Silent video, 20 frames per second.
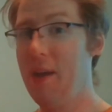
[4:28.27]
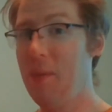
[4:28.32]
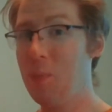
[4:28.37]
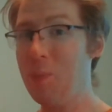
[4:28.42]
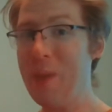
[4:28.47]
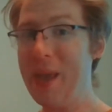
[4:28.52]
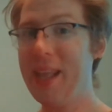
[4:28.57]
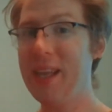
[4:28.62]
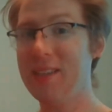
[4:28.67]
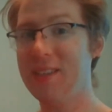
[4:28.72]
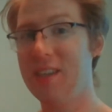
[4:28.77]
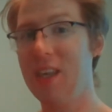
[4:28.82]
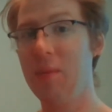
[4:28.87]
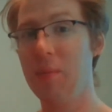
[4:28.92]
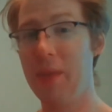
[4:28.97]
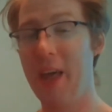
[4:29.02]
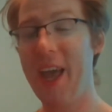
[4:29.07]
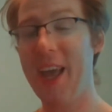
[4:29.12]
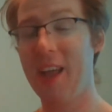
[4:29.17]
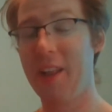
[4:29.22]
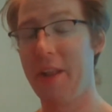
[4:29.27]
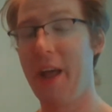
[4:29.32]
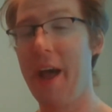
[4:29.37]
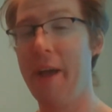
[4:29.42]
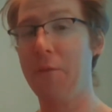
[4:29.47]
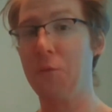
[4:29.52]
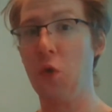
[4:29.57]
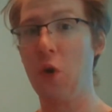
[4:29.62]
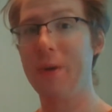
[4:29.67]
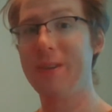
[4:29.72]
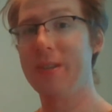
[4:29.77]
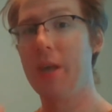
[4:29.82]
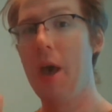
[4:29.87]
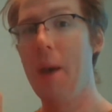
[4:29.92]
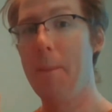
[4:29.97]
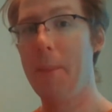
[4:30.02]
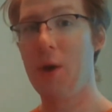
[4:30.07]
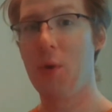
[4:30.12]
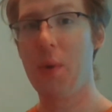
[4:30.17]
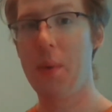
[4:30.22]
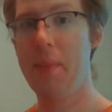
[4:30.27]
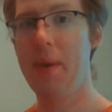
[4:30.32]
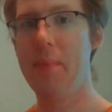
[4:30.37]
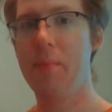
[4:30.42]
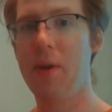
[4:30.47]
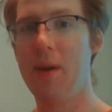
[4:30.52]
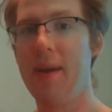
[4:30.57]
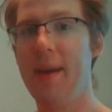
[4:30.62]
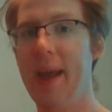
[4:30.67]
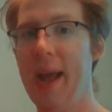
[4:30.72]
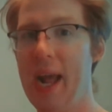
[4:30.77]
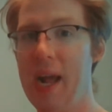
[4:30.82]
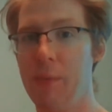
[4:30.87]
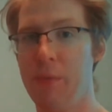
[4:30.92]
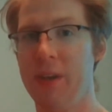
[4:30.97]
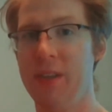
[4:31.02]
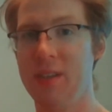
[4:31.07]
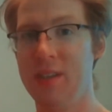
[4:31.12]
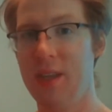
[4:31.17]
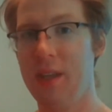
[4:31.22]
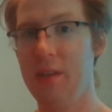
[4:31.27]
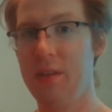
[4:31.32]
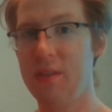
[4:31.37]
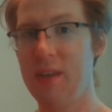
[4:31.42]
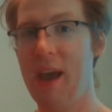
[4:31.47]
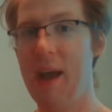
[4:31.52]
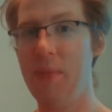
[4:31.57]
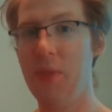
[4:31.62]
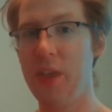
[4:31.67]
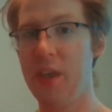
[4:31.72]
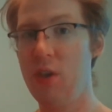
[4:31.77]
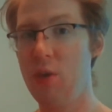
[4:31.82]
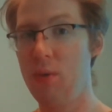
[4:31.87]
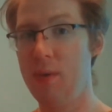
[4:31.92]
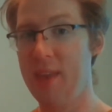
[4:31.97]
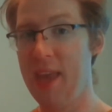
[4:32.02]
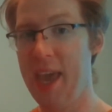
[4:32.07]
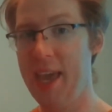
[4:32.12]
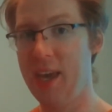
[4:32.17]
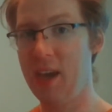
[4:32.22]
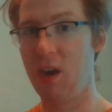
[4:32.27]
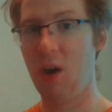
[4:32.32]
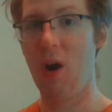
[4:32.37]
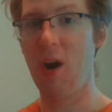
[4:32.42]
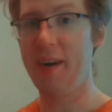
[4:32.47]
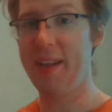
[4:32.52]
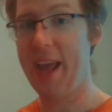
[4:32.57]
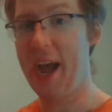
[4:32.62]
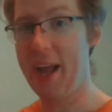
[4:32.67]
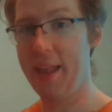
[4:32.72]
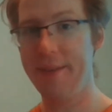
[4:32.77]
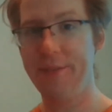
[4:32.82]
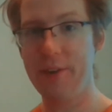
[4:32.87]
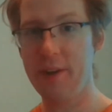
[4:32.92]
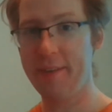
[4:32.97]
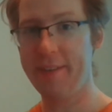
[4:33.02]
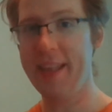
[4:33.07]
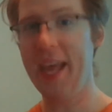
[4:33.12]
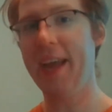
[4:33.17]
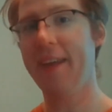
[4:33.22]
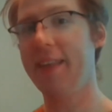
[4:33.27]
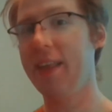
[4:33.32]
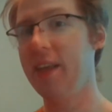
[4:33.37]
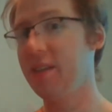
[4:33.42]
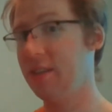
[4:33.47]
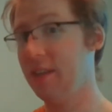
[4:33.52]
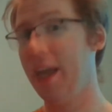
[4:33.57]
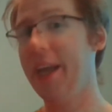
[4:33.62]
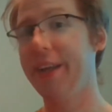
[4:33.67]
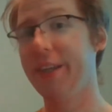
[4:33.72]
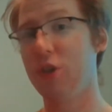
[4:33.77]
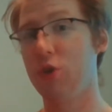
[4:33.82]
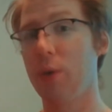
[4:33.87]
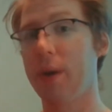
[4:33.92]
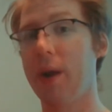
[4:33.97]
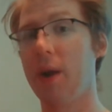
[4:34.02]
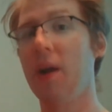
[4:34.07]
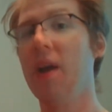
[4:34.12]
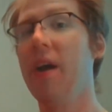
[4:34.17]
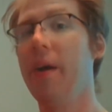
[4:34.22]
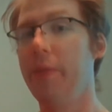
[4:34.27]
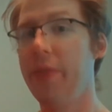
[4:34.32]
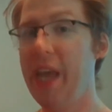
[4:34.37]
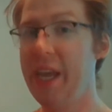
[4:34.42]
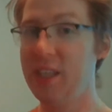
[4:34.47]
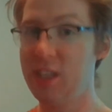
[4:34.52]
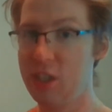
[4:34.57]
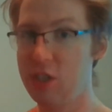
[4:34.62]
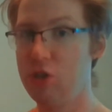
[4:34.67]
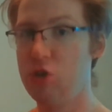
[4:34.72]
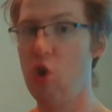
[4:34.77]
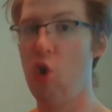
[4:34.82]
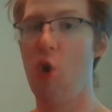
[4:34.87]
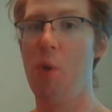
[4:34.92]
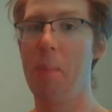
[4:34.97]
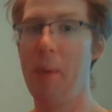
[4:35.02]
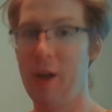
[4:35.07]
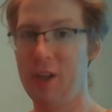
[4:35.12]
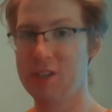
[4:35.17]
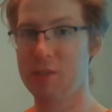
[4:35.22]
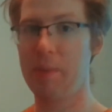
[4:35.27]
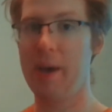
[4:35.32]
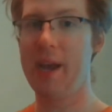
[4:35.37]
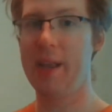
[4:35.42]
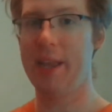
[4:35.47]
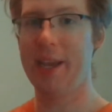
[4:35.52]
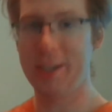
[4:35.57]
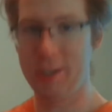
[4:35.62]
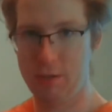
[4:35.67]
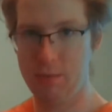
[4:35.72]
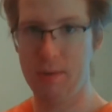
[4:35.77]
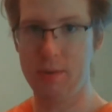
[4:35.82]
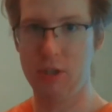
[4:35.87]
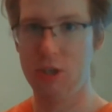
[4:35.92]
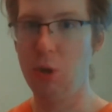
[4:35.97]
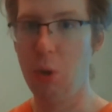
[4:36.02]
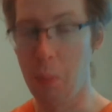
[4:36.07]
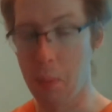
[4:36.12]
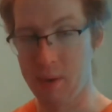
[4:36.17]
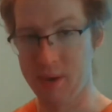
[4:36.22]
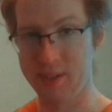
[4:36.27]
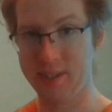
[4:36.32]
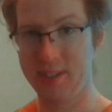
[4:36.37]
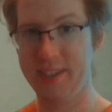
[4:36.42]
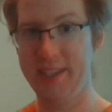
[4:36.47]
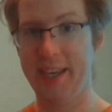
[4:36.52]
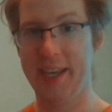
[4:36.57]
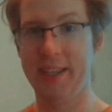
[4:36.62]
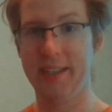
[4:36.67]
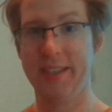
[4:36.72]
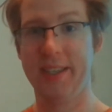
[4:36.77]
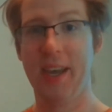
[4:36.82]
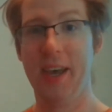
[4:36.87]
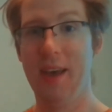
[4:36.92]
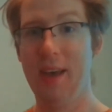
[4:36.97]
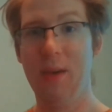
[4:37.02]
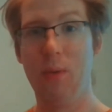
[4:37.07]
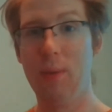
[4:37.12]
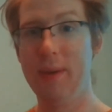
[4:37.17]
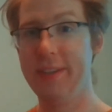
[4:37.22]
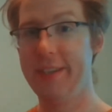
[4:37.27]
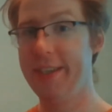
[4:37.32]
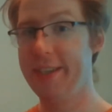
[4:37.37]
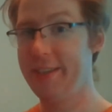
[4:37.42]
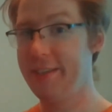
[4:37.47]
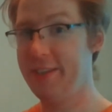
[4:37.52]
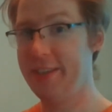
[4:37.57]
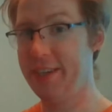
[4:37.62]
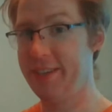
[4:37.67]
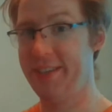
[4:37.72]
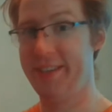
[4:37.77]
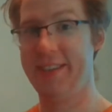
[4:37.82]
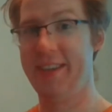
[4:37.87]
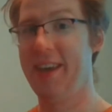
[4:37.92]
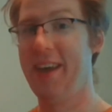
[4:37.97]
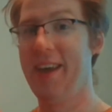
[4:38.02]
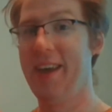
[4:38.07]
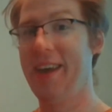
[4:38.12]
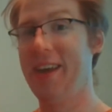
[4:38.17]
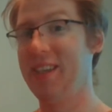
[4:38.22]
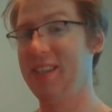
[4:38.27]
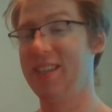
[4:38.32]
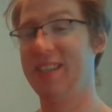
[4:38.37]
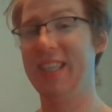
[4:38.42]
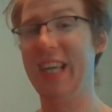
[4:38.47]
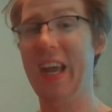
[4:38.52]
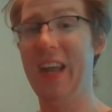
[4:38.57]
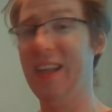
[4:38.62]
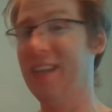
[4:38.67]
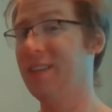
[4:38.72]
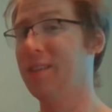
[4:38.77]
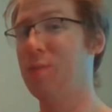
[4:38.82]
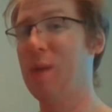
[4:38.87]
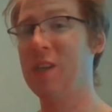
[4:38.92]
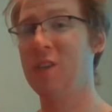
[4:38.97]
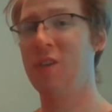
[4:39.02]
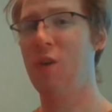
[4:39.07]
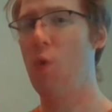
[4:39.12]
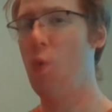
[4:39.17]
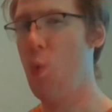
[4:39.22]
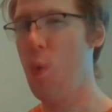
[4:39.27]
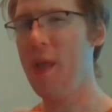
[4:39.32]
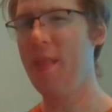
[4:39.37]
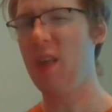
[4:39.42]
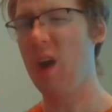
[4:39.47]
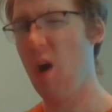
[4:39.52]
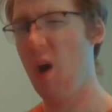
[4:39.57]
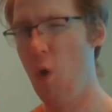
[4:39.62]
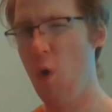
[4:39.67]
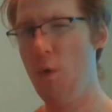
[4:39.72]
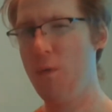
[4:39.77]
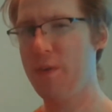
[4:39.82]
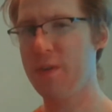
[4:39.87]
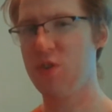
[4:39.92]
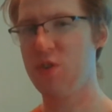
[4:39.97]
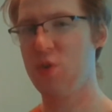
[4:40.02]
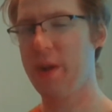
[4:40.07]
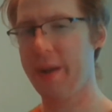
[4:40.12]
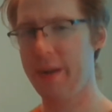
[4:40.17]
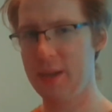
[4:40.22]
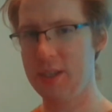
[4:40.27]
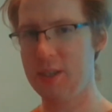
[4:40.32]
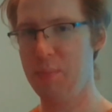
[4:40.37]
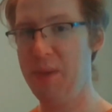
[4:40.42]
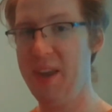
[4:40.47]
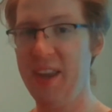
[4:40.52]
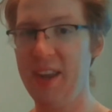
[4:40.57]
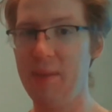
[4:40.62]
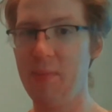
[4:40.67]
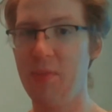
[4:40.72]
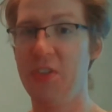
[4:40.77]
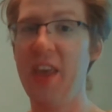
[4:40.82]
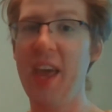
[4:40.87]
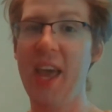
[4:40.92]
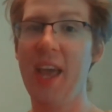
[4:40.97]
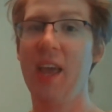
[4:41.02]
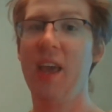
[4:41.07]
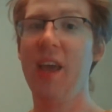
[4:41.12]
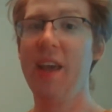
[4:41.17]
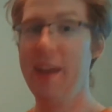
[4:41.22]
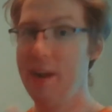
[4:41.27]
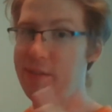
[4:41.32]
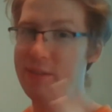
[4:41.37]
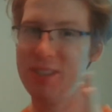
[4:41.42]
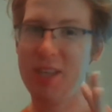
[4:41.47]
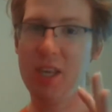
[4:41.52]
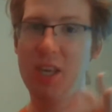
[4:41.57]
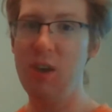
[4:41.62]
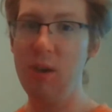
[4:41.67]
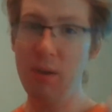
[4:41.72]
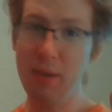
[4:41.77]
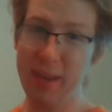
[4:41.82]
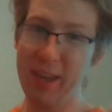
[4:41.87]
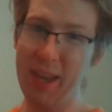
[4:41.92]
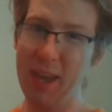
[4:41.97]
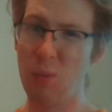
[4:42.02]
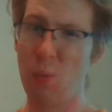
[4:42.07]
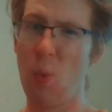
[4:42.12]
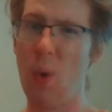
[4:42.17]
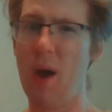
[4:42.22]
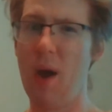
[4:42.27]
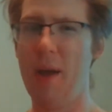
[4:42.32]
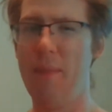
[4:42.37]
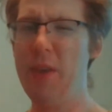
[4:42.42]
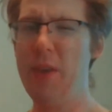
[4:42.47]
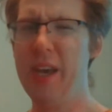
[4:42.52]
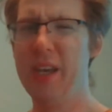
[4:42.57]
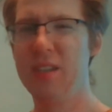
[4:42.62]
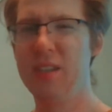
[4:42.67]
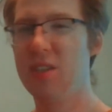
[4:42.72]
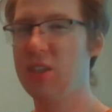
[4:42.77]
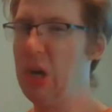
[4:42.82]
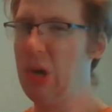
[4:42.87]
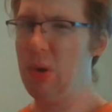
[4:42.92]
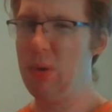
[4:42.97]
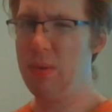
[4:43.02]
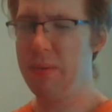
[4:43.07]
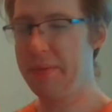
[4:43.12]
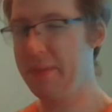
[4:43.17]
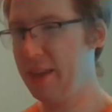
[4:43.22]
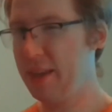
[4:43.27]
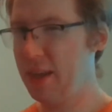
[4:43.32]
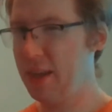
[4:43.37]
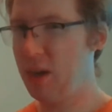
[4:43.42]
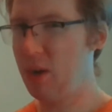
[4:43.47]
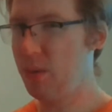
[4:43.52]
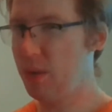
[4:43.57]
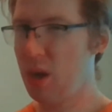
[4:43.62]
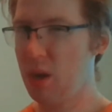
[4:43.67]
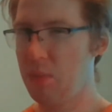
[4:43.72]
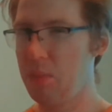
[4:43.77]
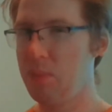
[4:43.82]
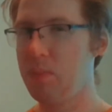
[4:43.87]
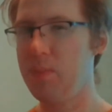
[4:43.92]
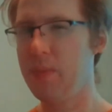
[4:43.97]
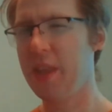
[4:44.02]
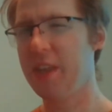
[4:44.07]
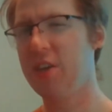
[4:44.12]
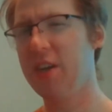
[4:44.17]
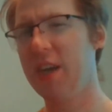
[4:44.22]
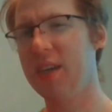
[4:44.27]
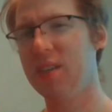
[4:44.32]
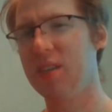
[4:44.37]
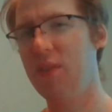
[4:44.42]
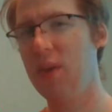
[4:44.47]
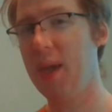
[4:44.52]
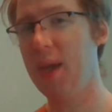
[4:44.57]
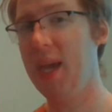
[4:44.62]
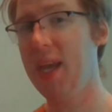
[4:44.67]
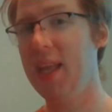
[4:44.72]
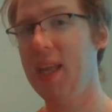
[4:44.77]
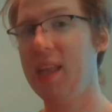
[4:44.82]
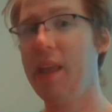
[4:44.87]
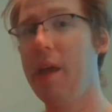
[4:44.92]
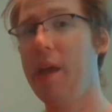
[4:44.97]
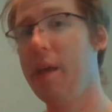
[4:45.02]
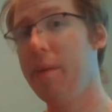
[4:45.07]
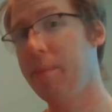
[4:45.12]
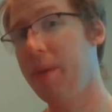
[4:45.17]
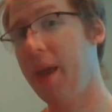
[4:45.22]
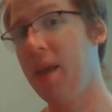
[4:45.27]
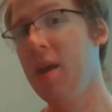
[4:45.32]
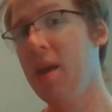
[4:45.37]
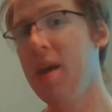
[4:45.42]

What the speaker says: may not seem like a lot at first, but remember, every single time that you take a card out of your deck that is not a trigger, that snowballs by an extra 2%, which is just insane, especially with over triggers being a thing. Everyone's like, you only get 1, so, you know, the chance of you hitting that, I'm like,